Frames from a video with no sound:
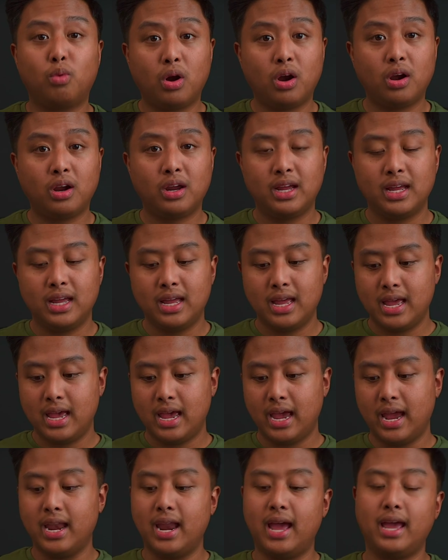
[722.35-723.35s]
work
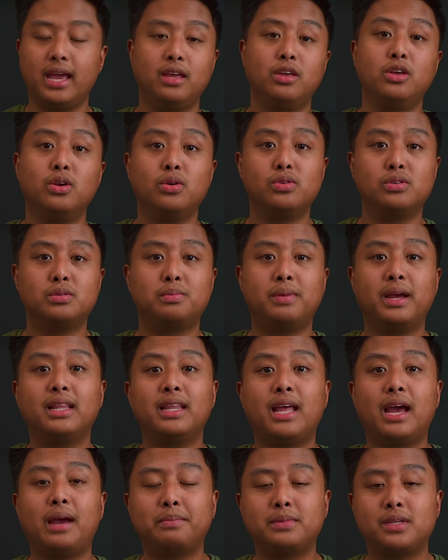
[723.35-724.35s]
and I use my
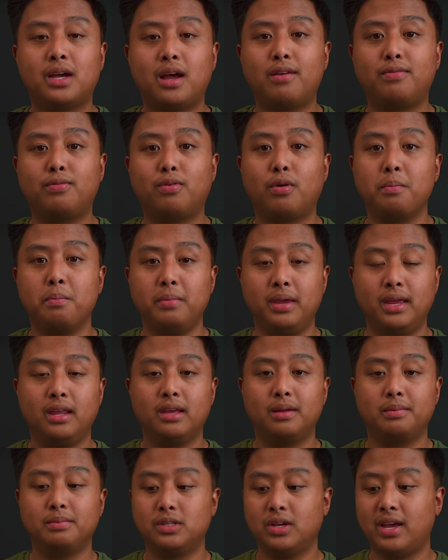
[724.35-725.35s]
laptop for
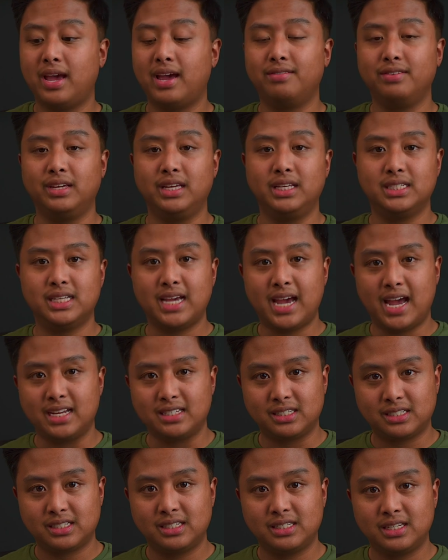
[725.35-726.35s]
medium to heavy
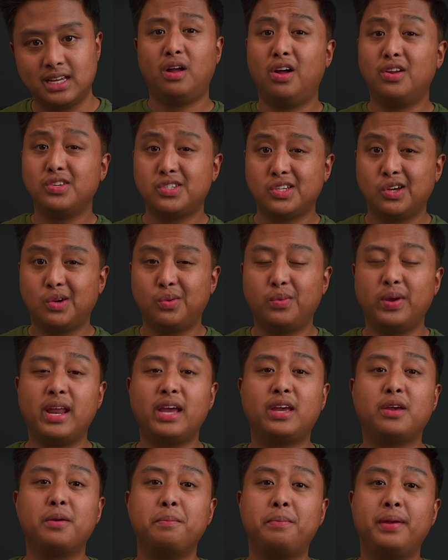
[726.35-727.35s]
tasks. Also, when I
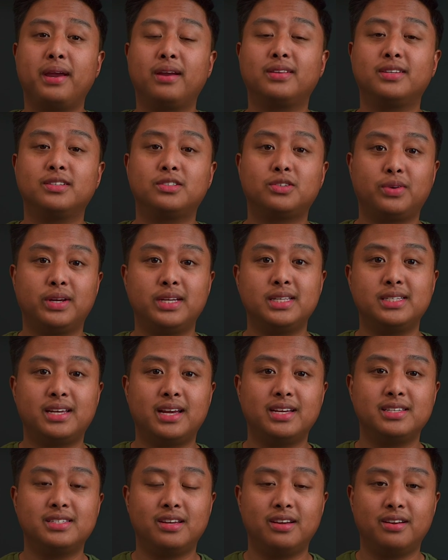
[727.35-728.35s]
compared the screen
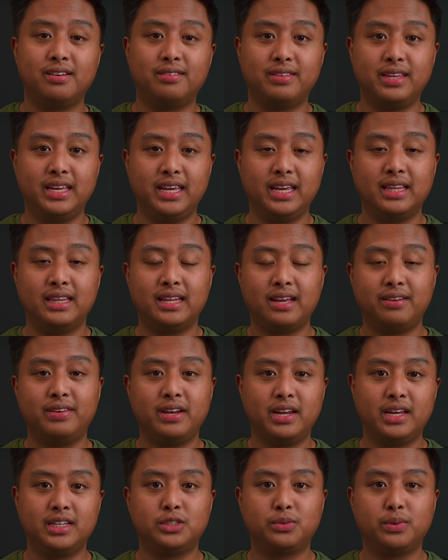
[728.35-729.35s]
size of the
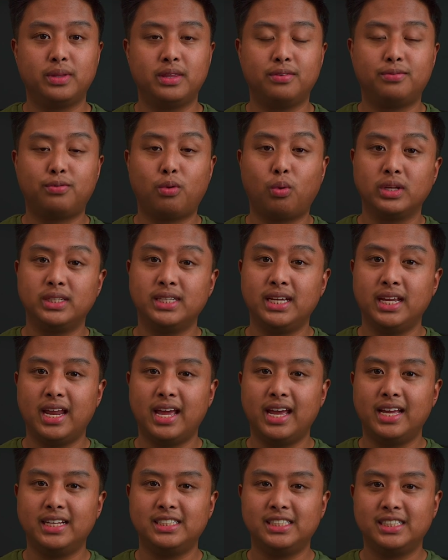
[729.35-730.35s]
11 inch with the 14
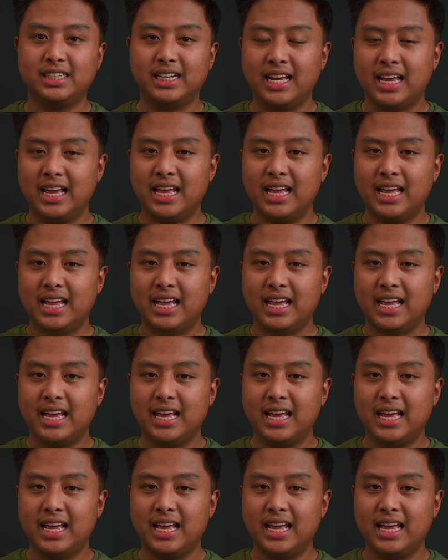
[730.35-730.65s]
inch,